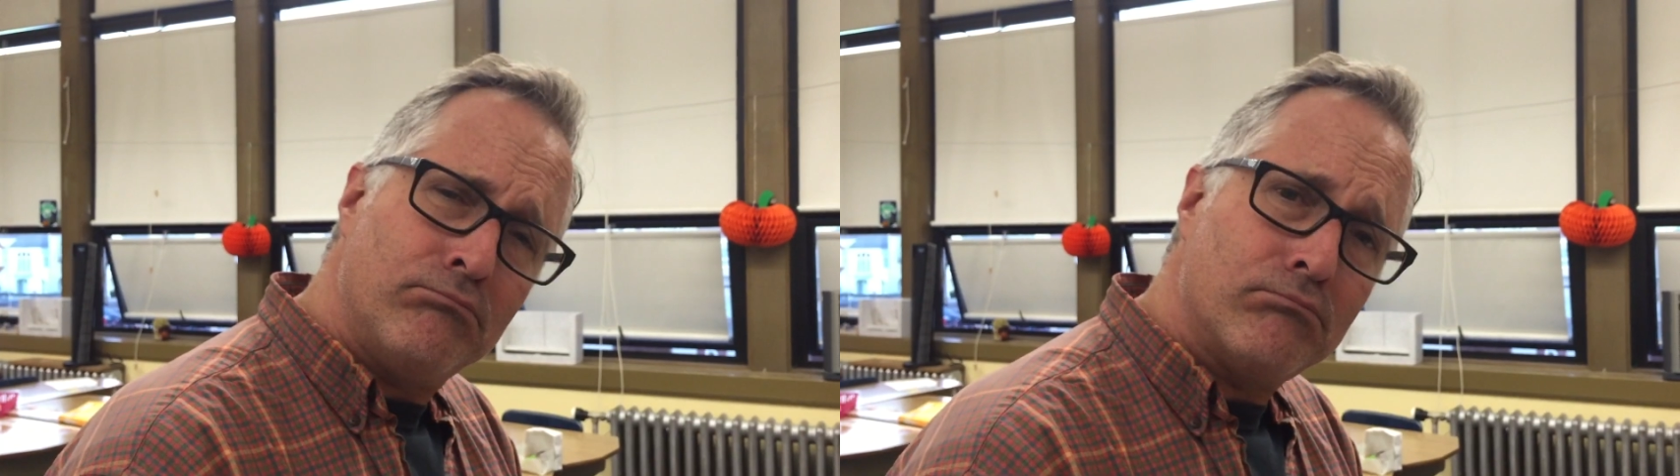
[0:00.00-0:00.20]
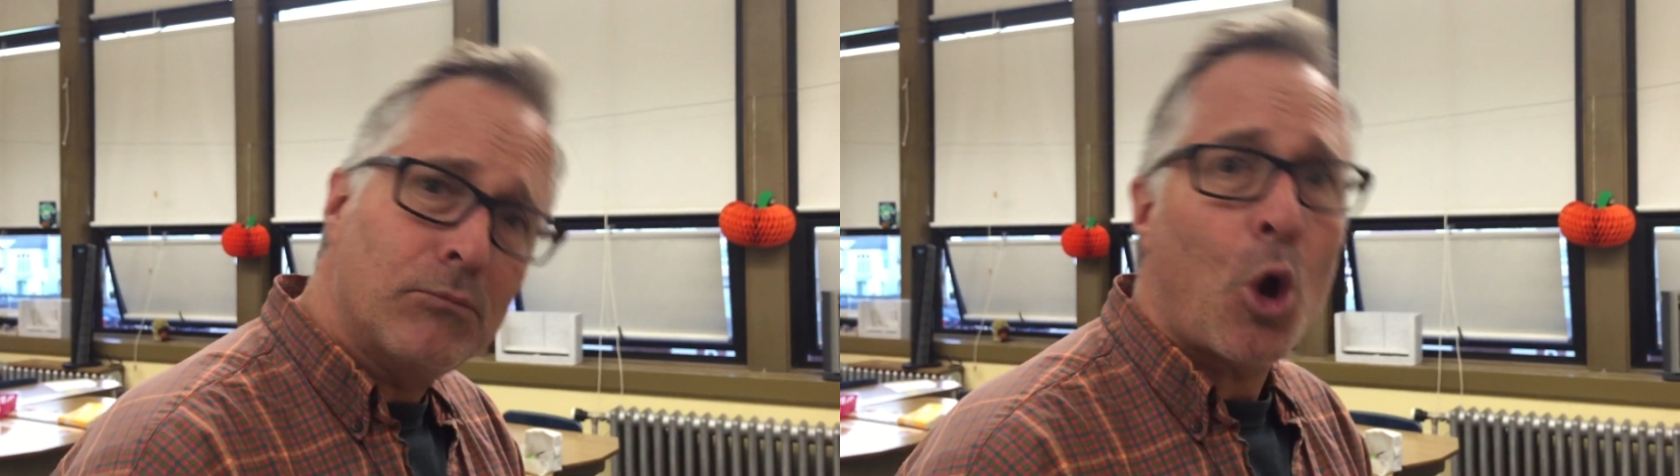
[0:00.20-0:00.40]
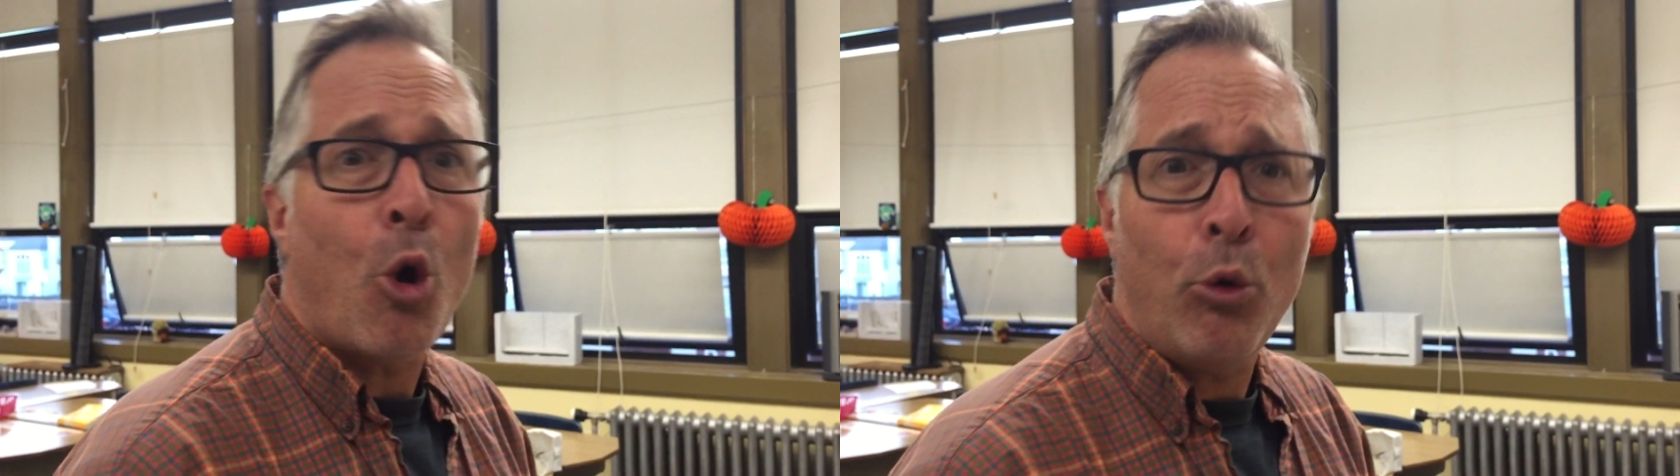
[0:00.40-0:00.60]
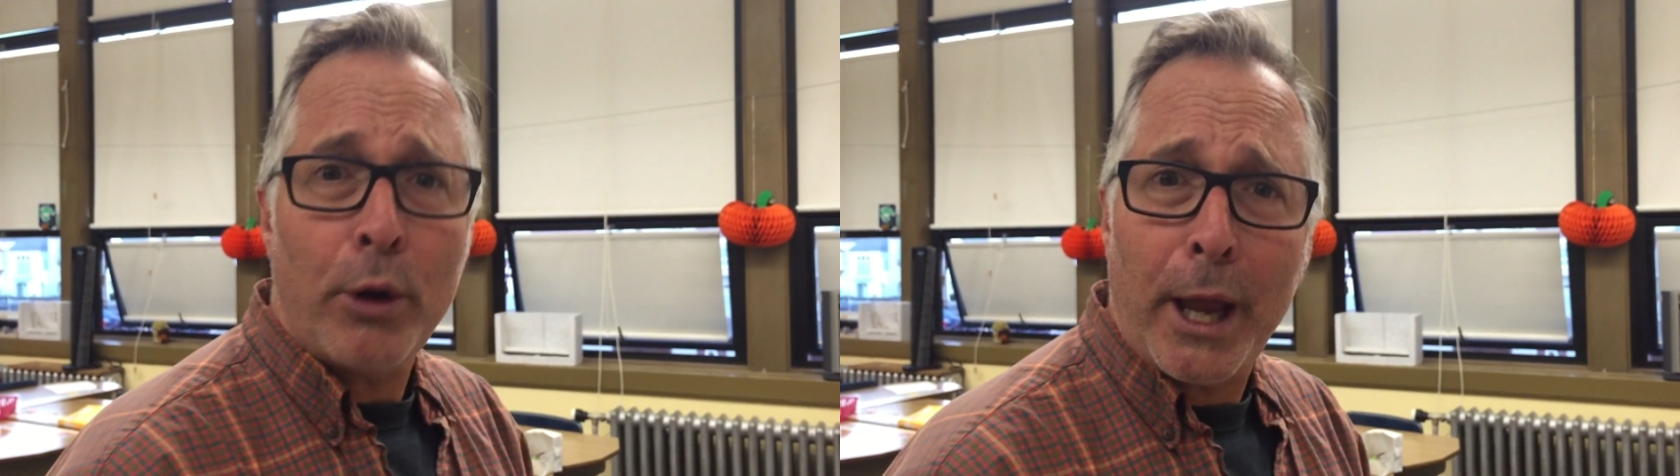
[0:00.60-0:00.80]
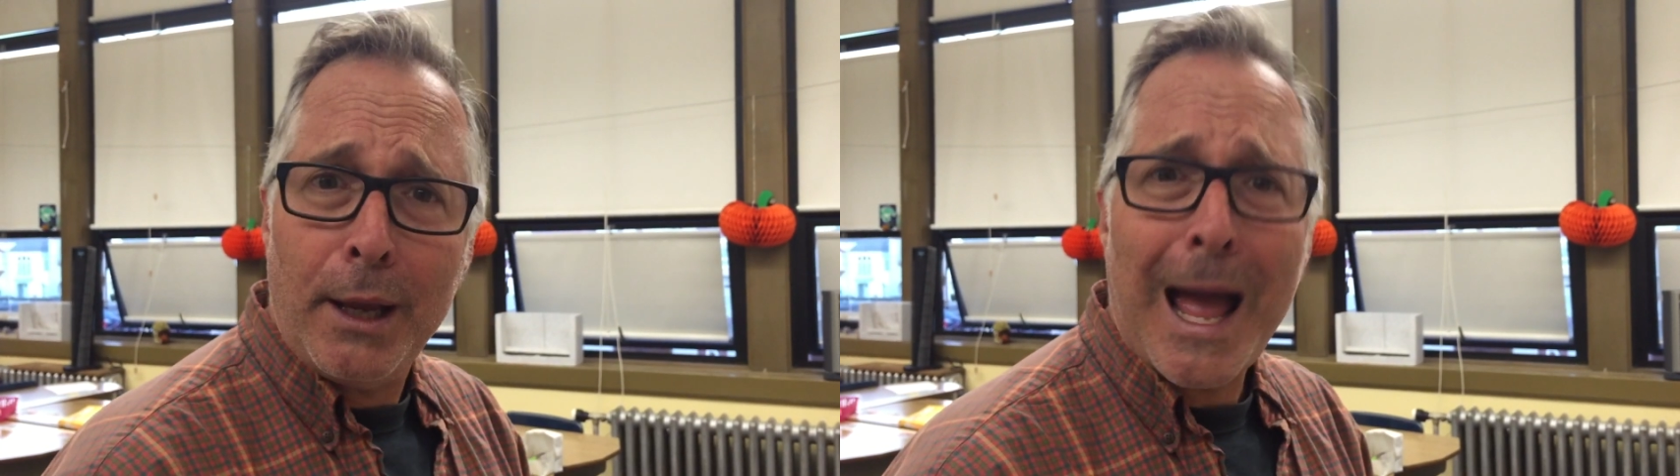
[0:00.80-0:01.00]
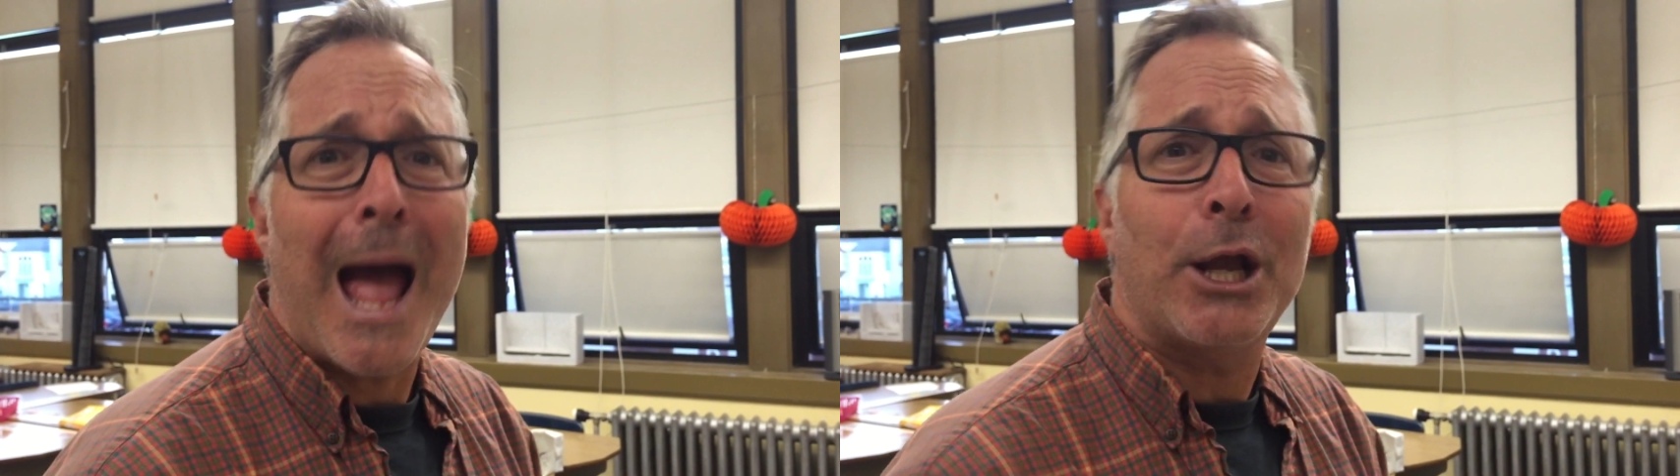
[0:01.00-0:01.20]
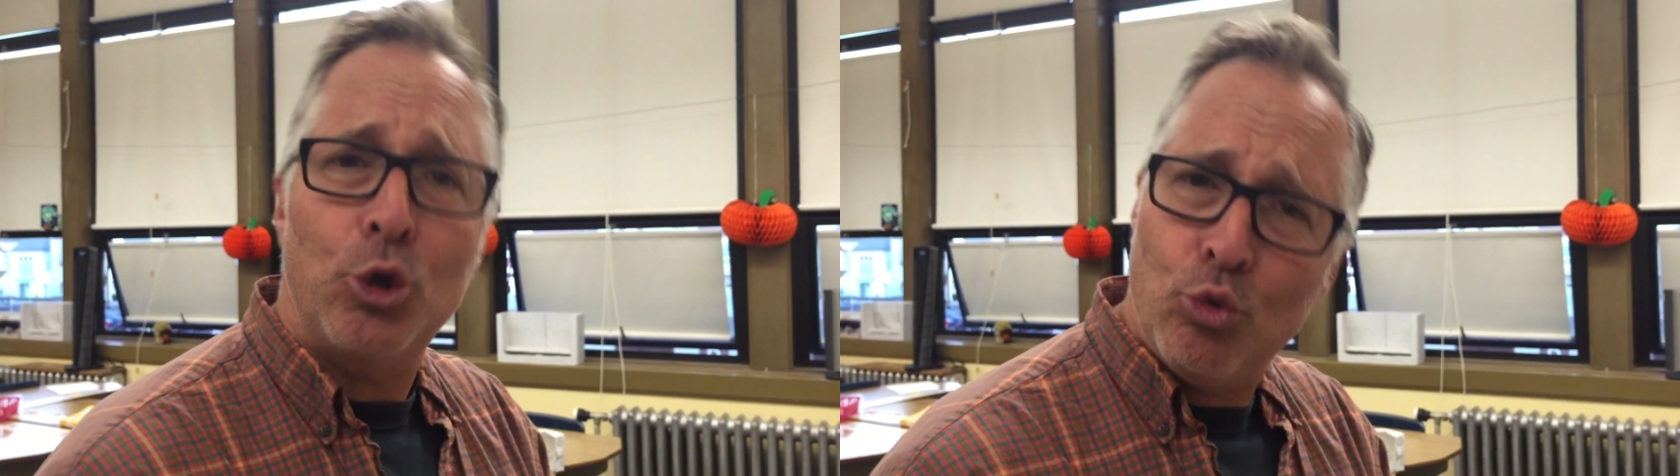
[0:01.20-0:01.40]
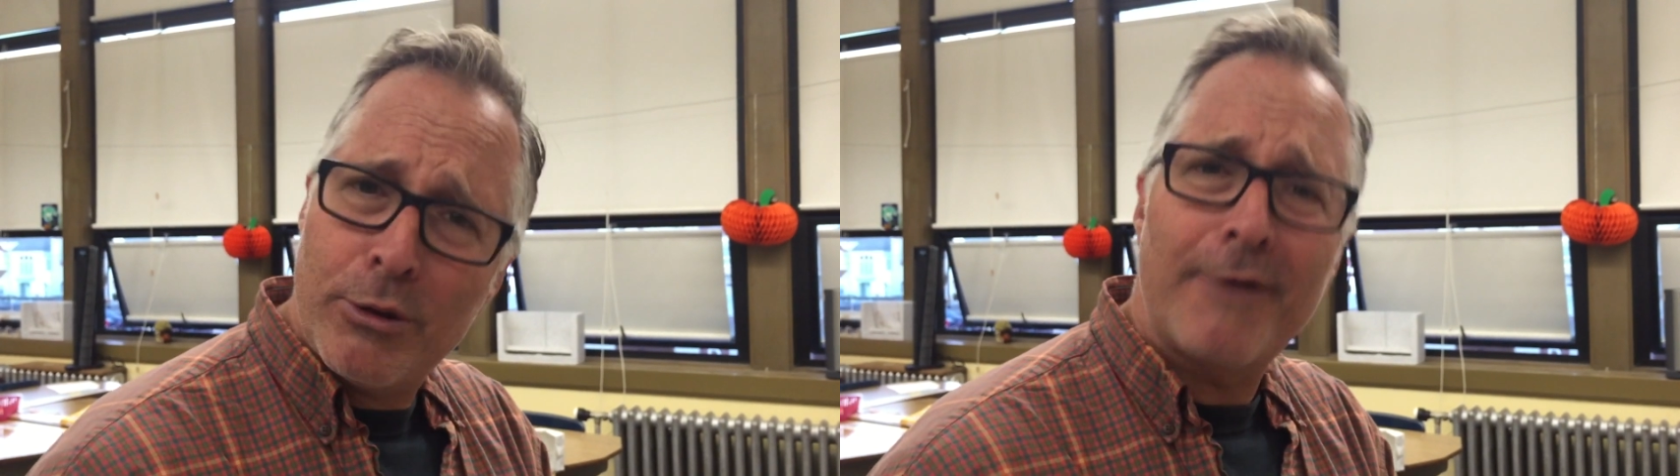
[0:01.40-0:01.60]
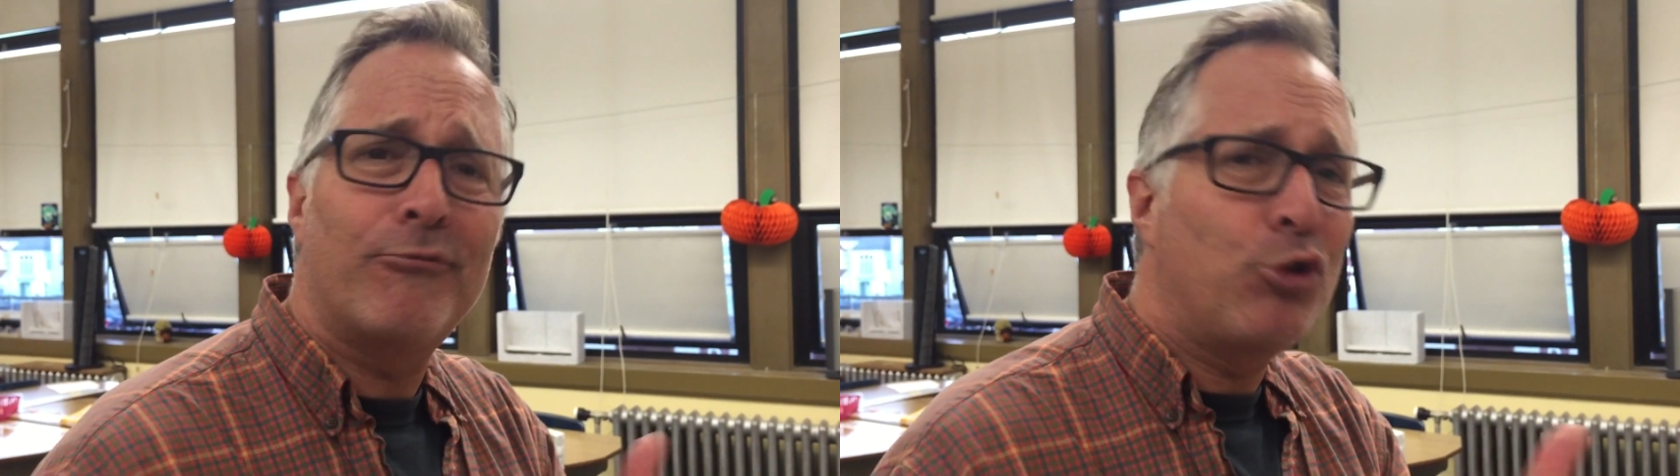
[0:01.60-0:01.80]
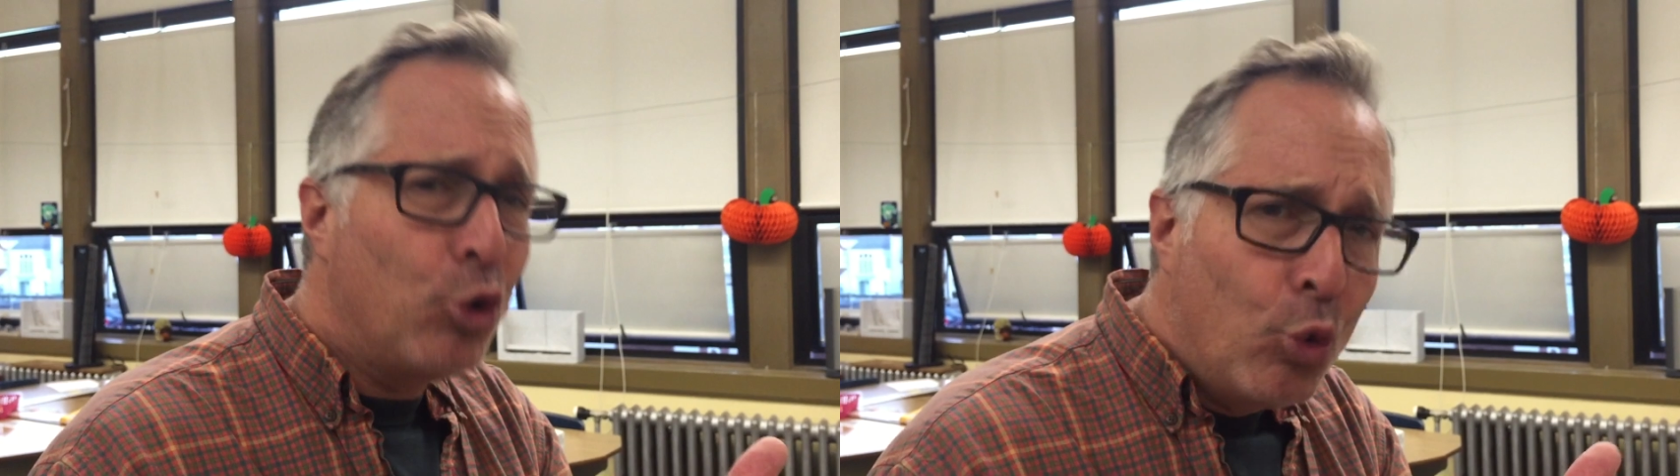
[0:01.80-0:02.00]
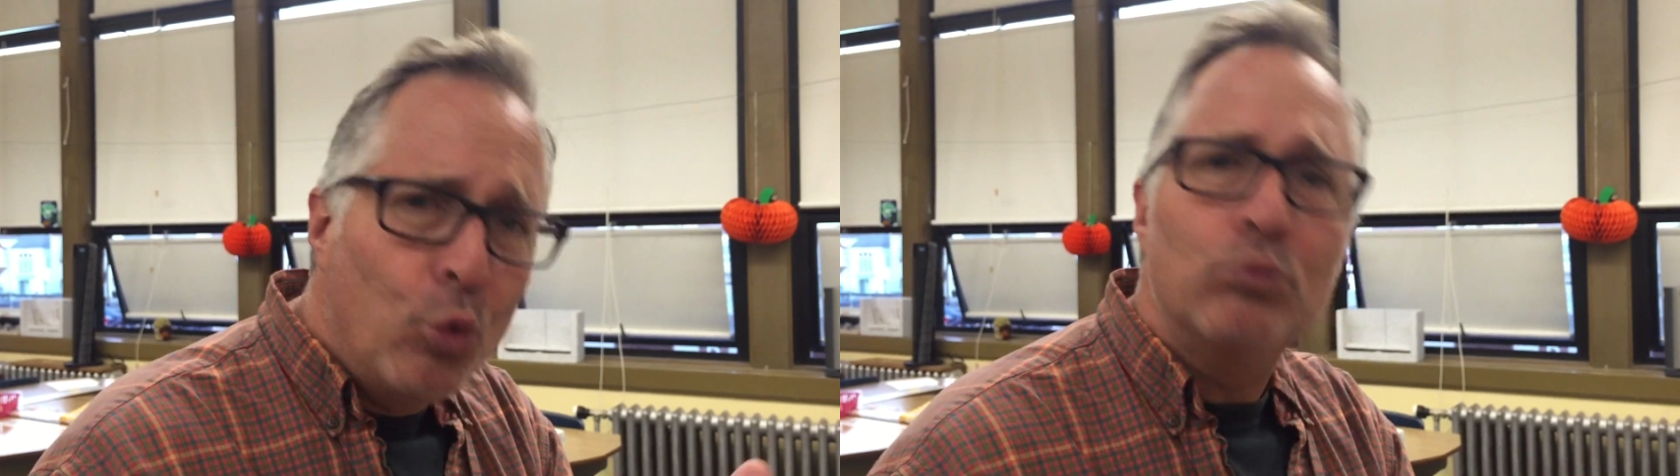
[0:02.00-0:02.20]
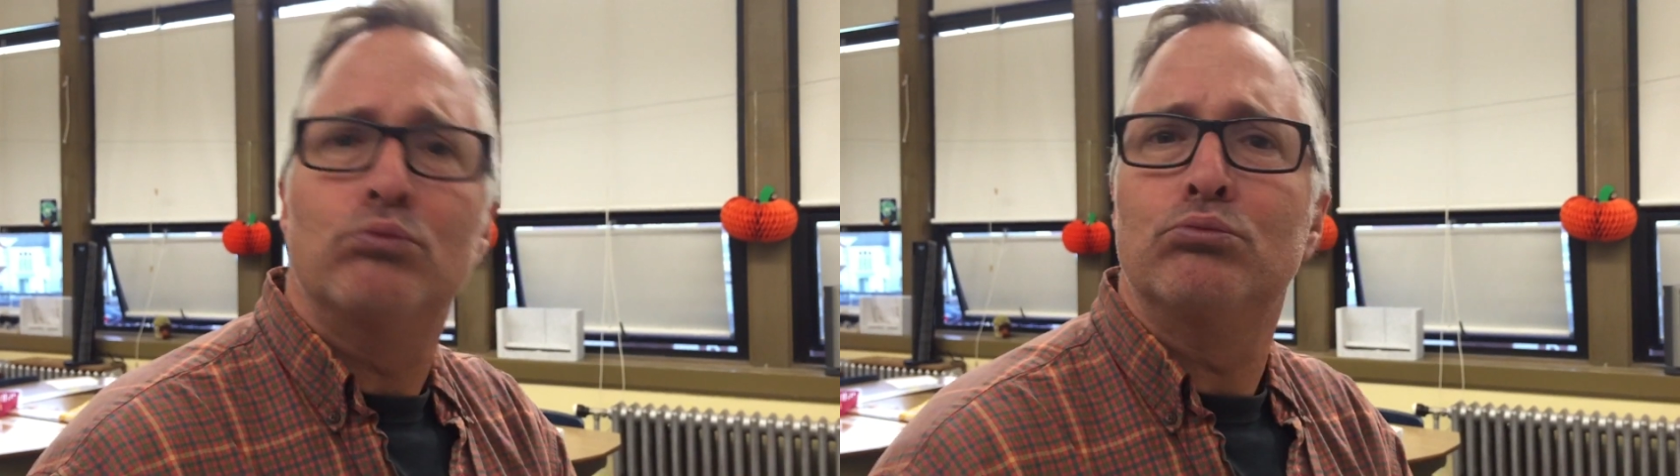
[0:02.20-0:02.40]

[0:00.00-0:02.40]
Hmm, okay, I could do that for you.